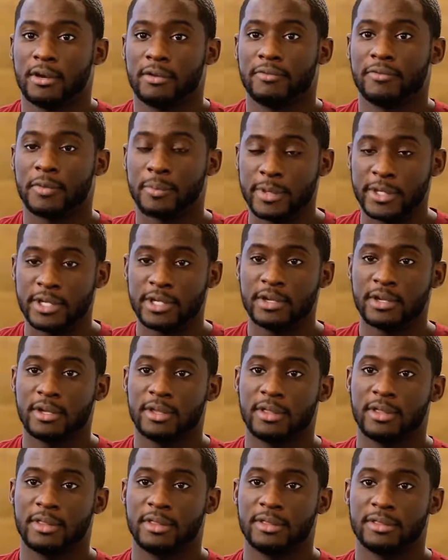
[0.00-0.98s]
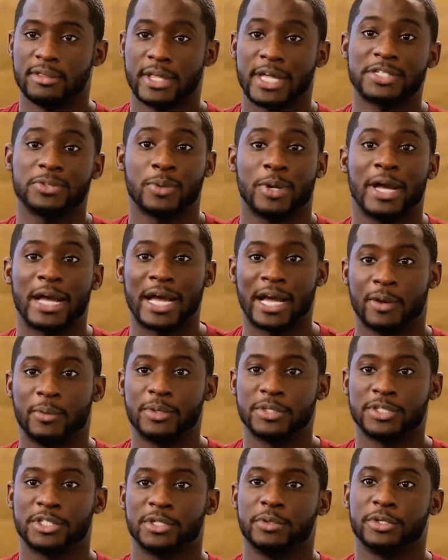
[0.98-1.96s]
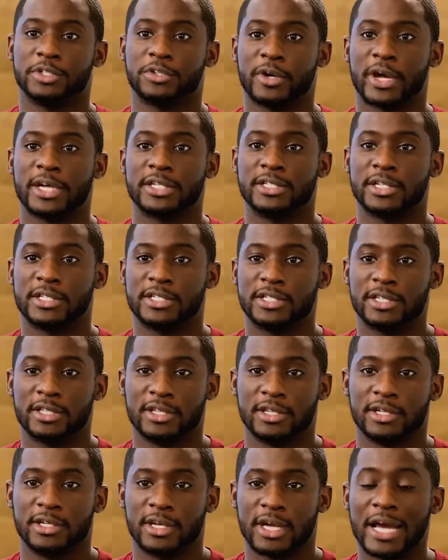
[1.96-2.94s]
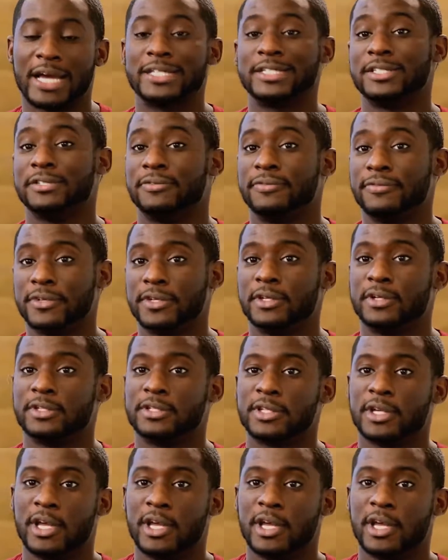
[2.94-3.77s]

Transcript: For me, that's why I was so attracted to the IT field.